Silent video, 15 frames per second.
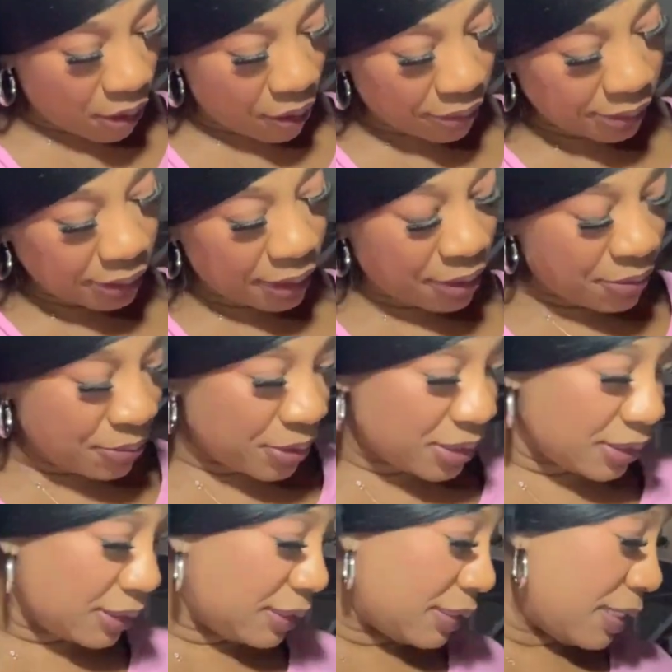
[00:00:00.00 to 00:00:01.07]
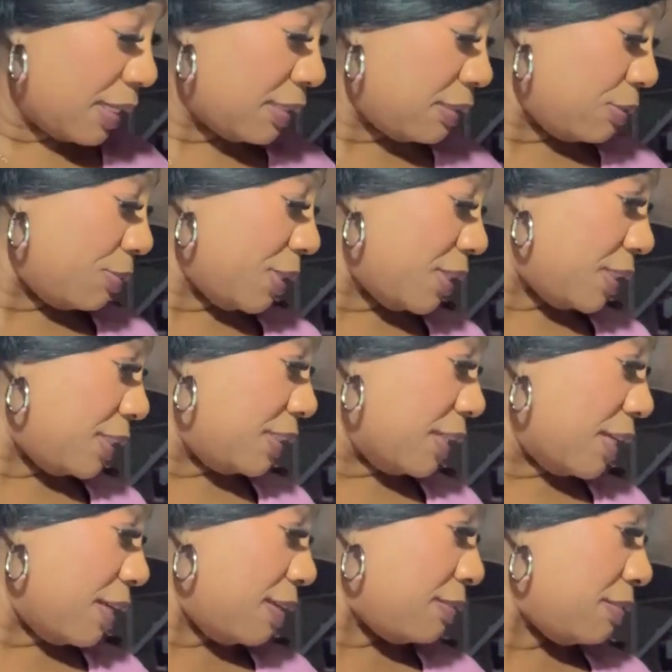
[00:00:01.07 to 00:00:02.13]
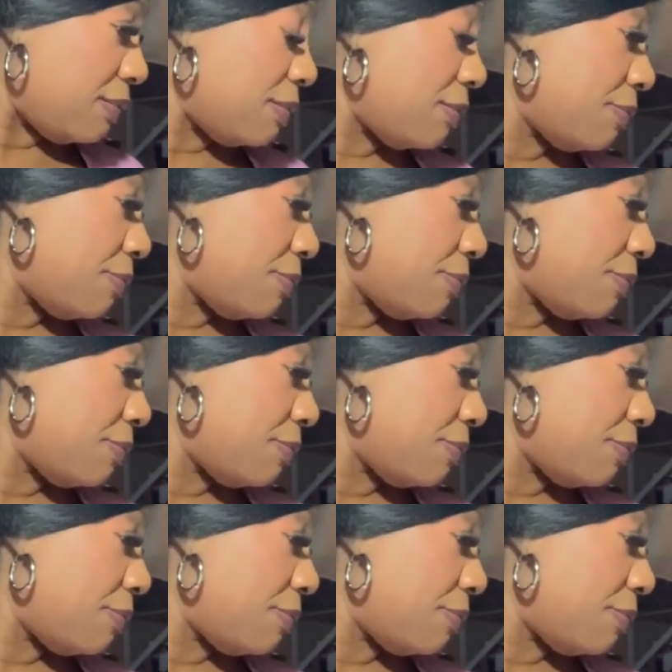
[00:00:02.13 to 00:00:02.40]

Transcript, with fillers: Okay, what is this? What is this?